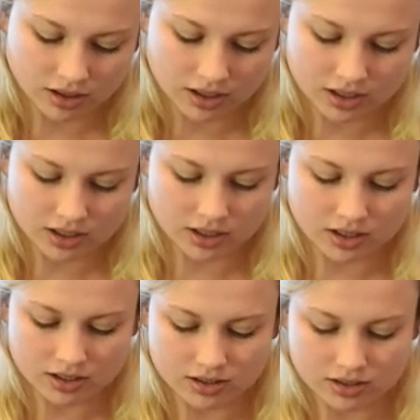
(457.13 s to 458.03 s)

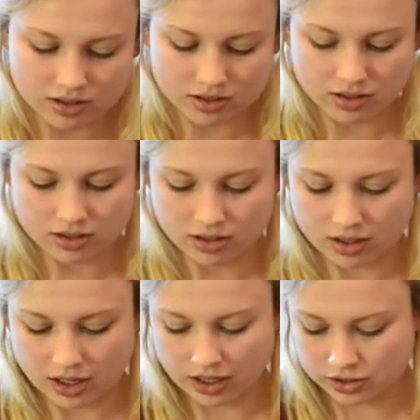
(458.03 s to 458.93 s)
any
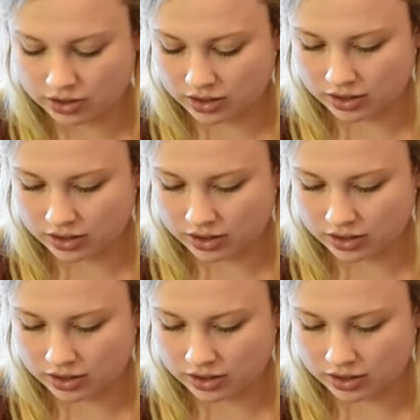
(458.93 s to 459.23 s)
extra